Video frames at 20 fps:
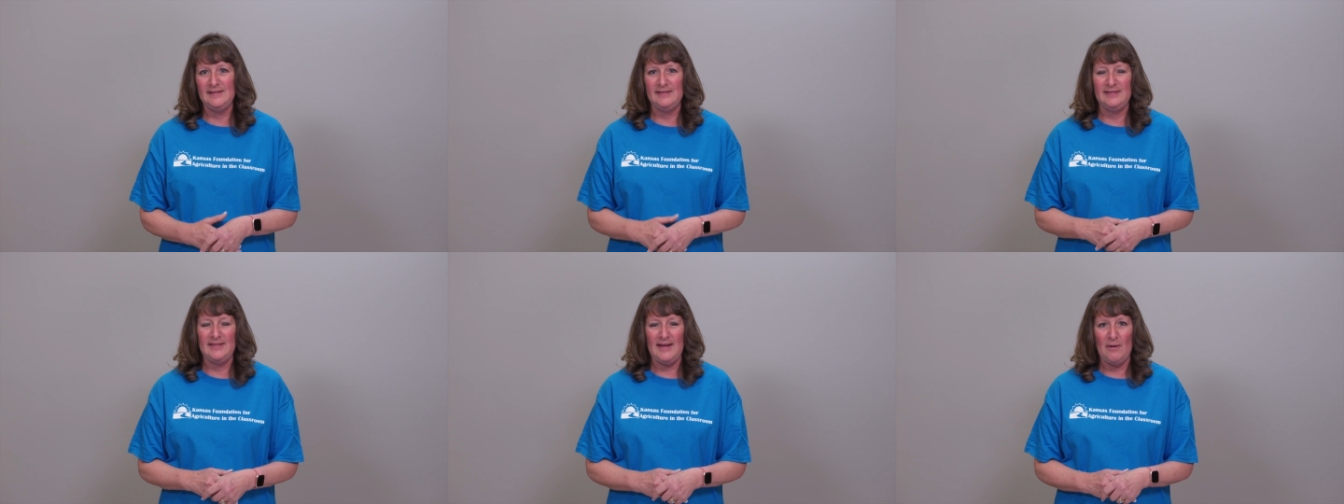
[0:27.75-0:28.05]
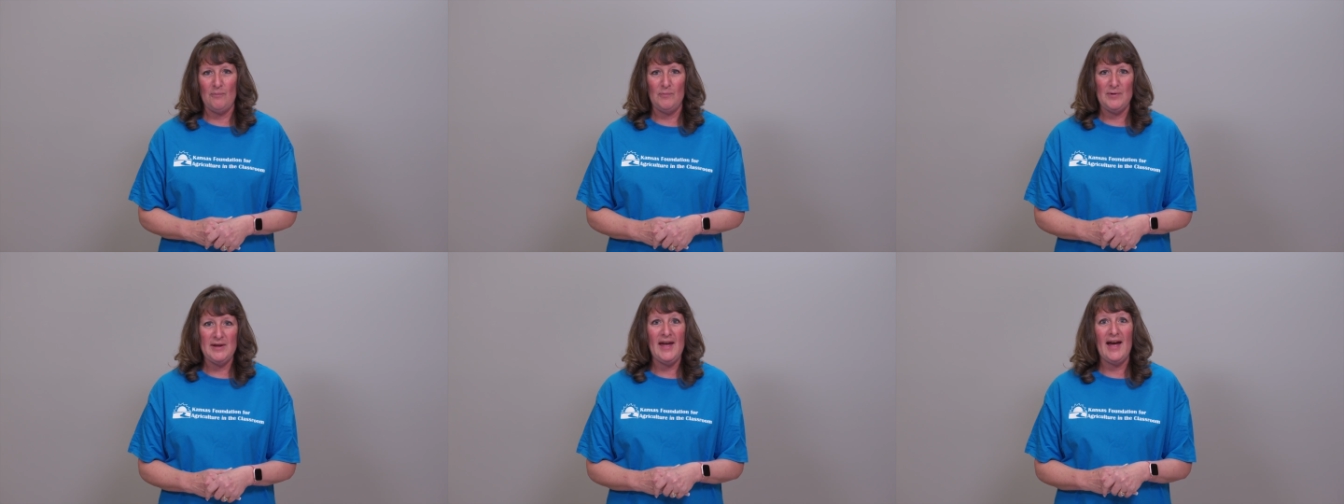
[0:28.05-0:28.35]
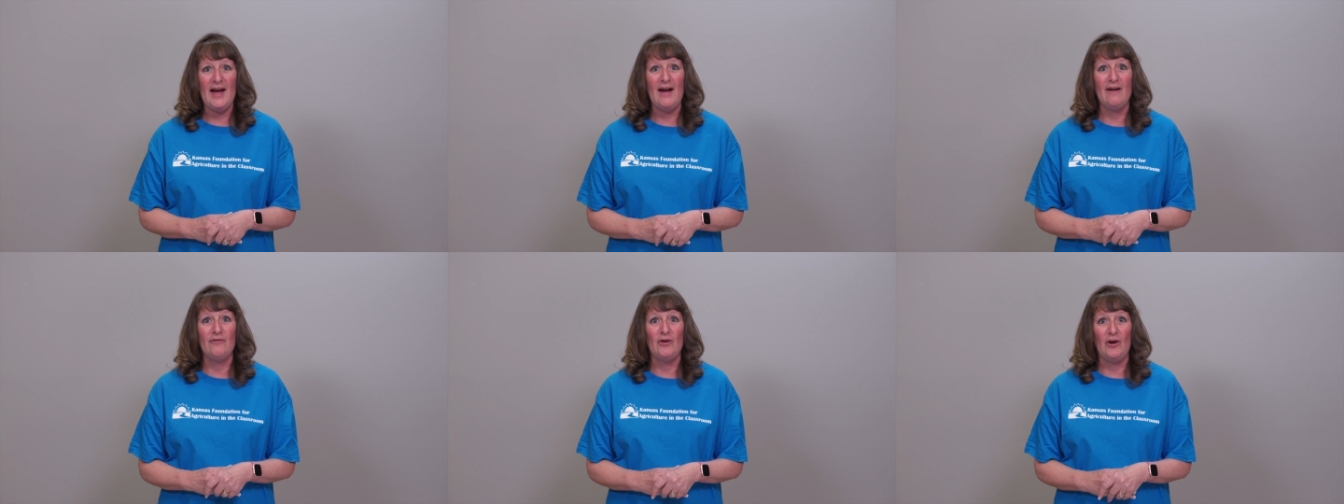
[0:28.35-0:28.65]
that we
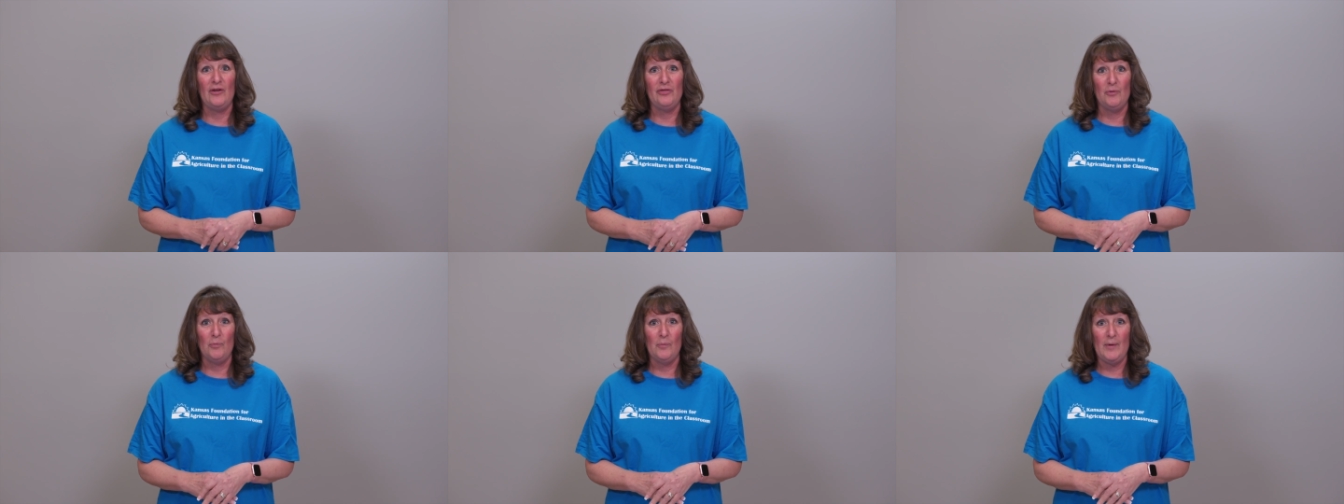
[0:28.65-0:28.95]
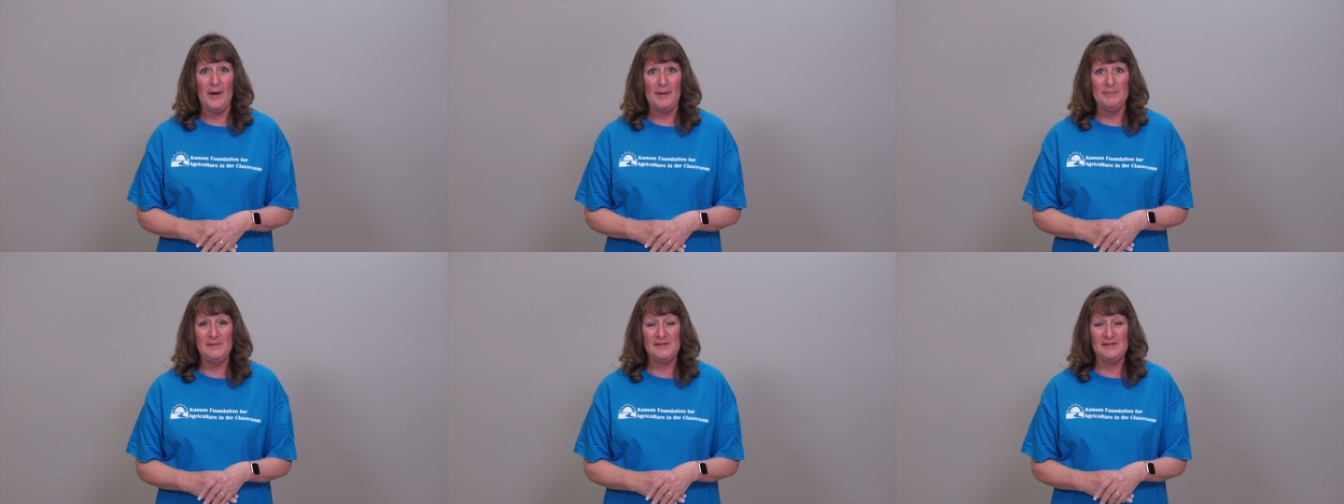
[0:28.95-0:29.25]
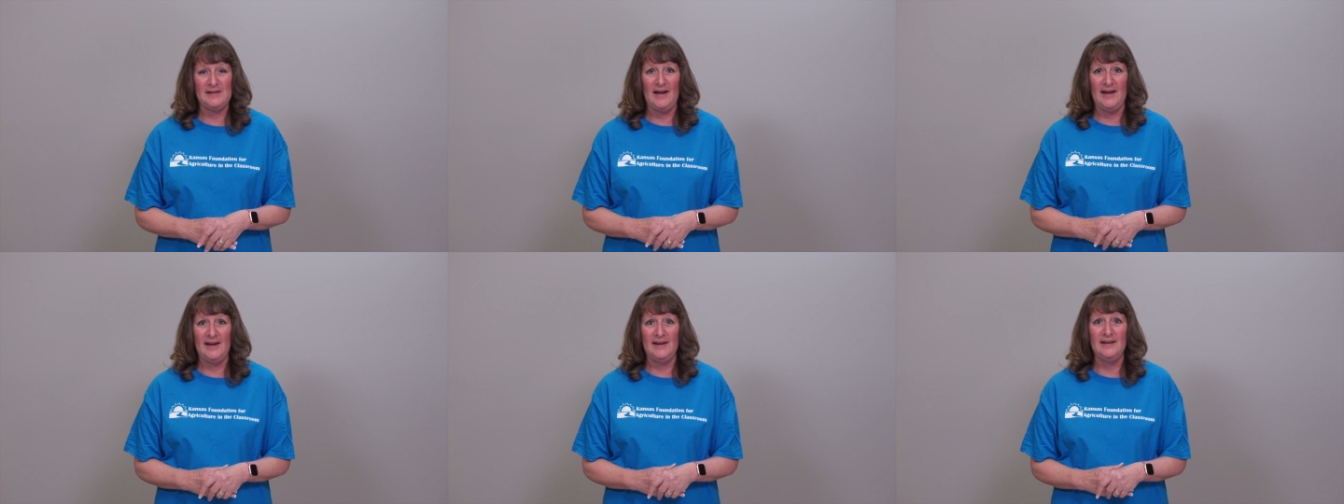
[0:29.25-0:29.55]
have on the
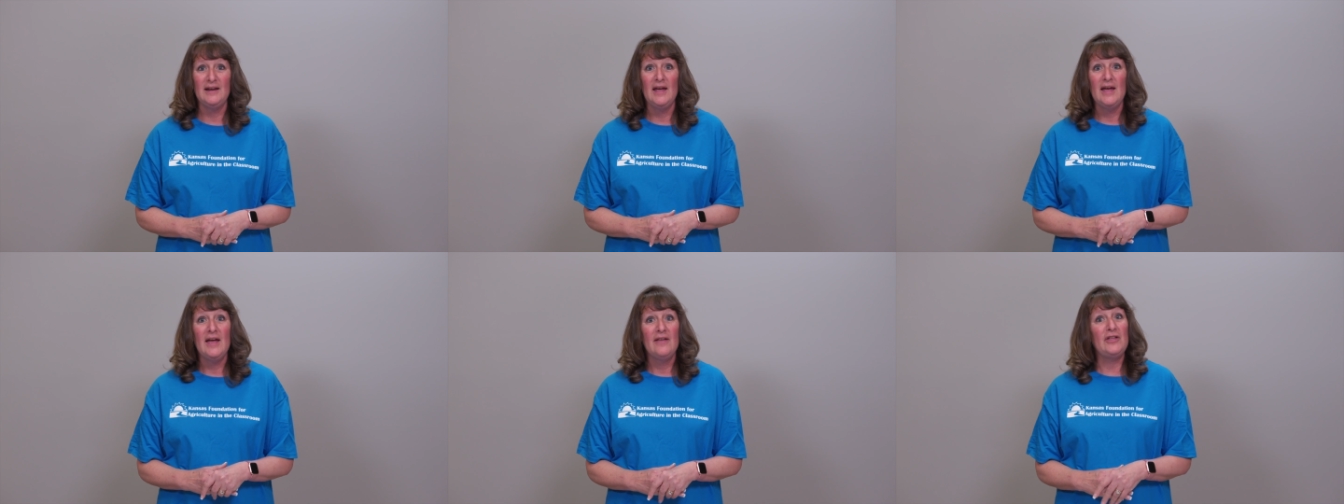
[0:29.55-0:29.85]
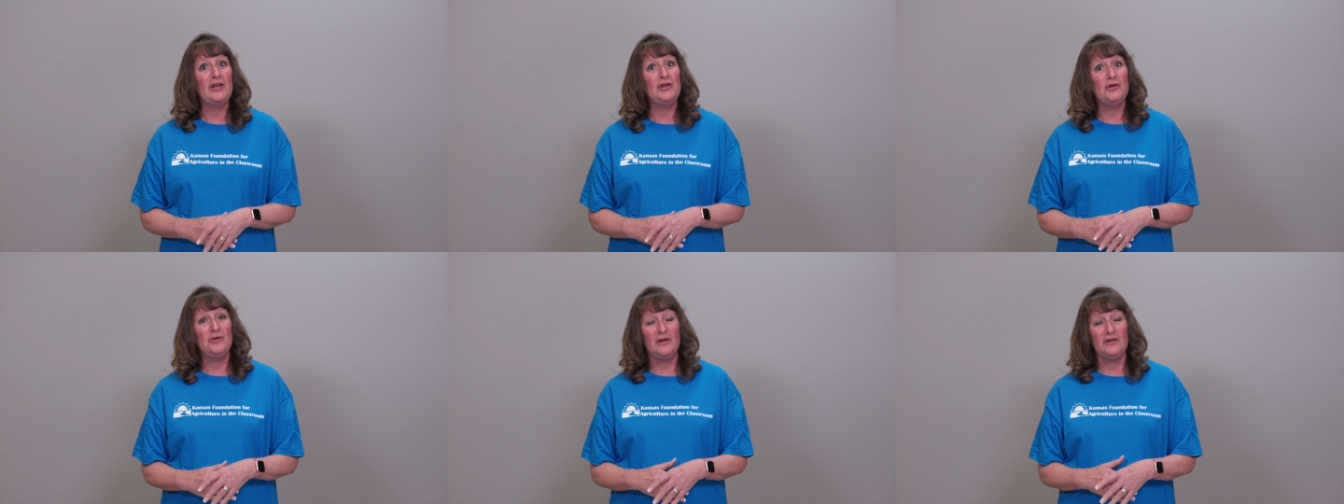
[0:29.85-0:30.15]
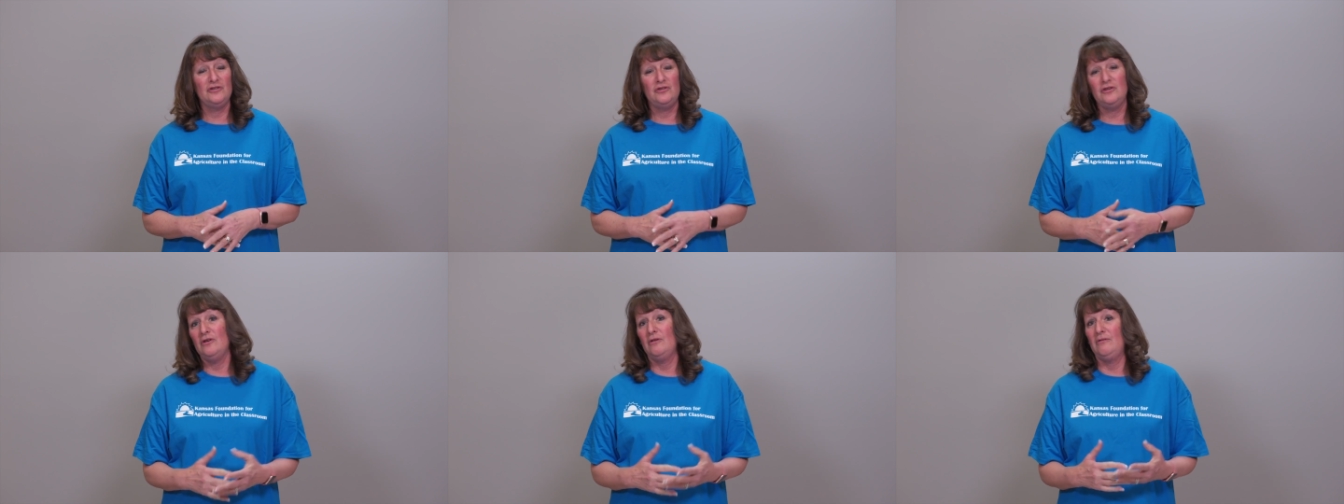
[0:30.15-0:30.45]
website that you
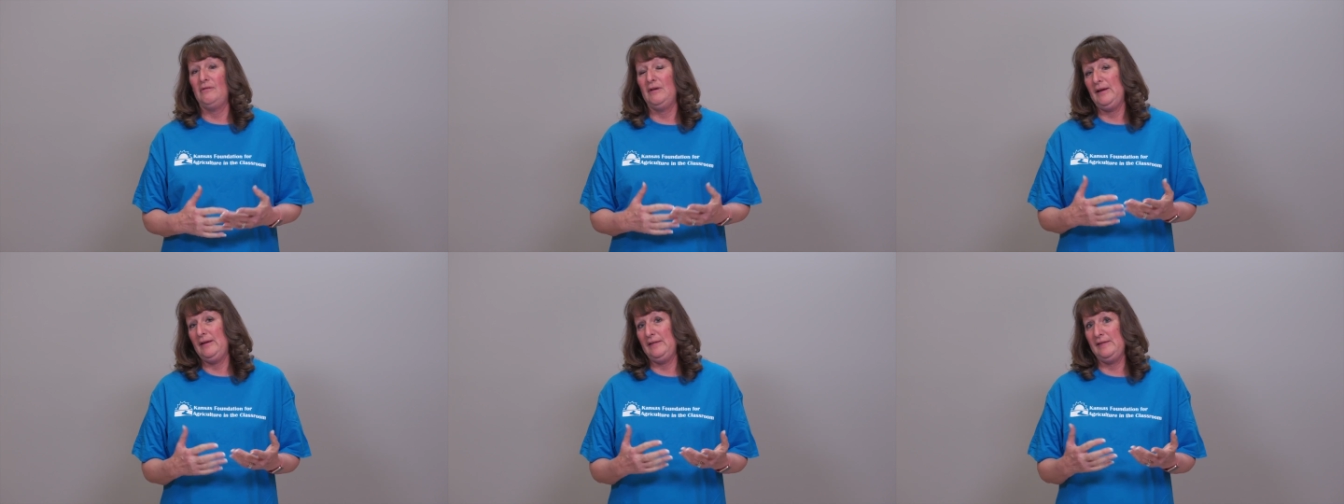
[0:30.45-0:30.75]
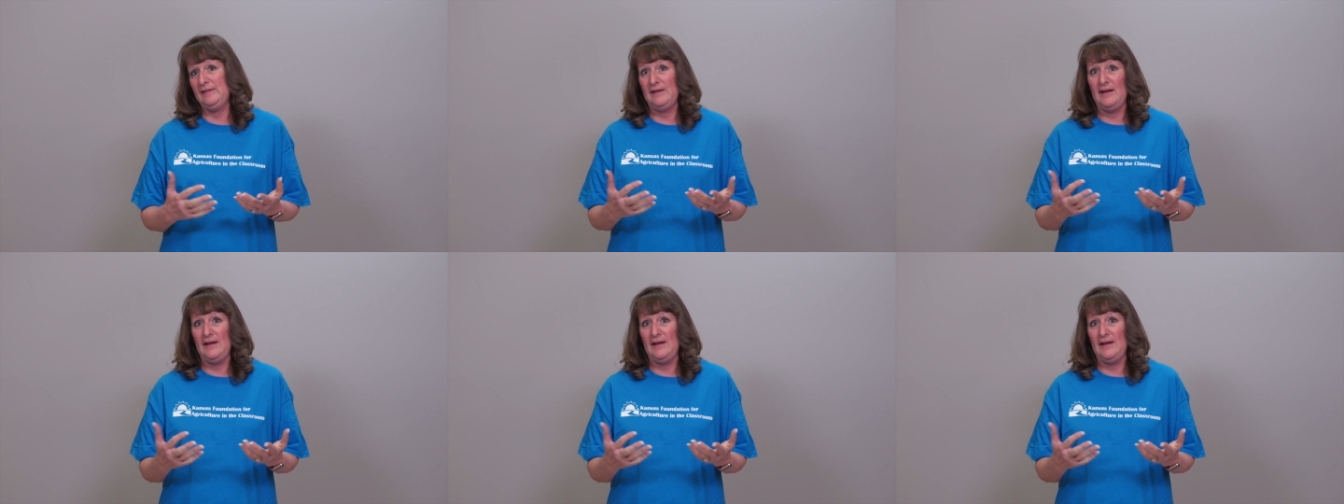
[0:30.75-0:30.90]
can do. It's